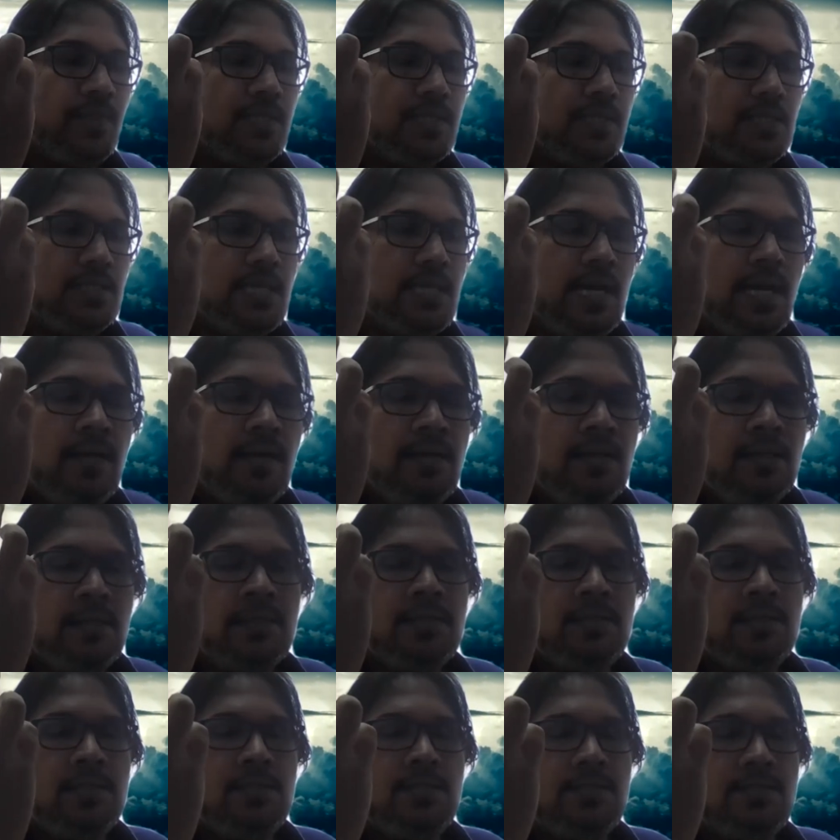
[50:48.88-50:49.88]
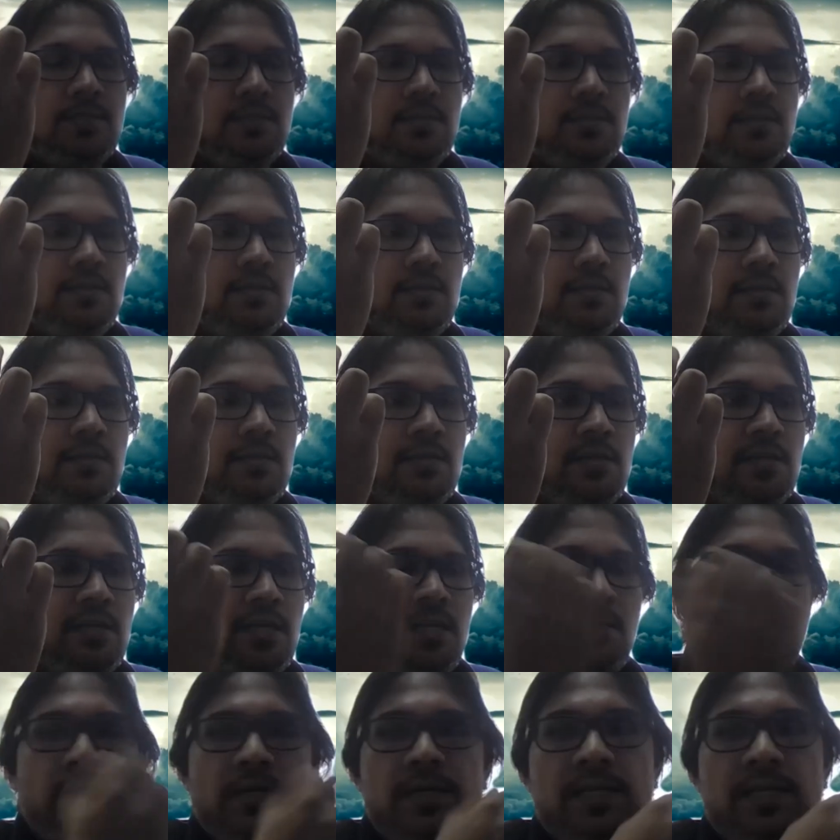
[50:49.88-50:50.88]
standards,
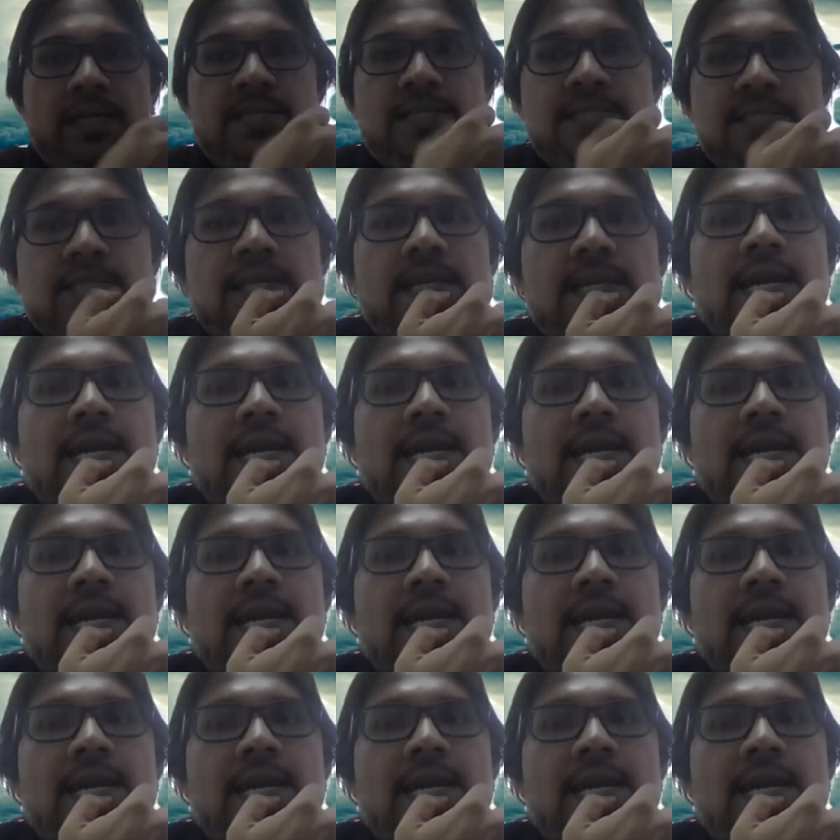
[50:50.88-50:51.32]
anybody can say,